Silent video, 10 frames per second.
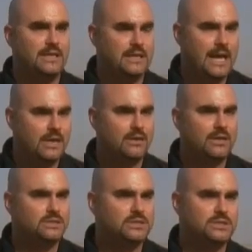and, and
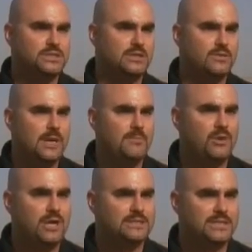agriculture, this is a great
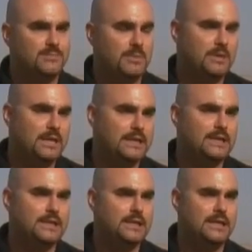project. But
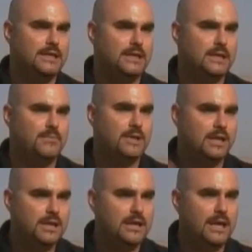politically, I think
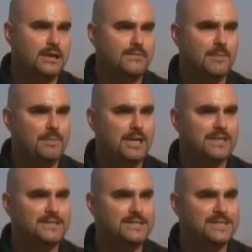I leave the
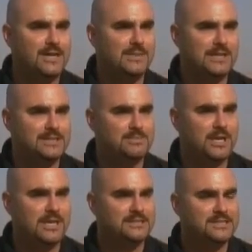politics out because
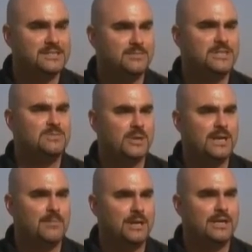politics are much more
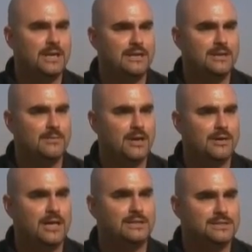complicated than
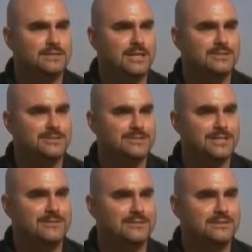barn owls and nature in
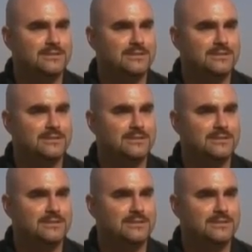general.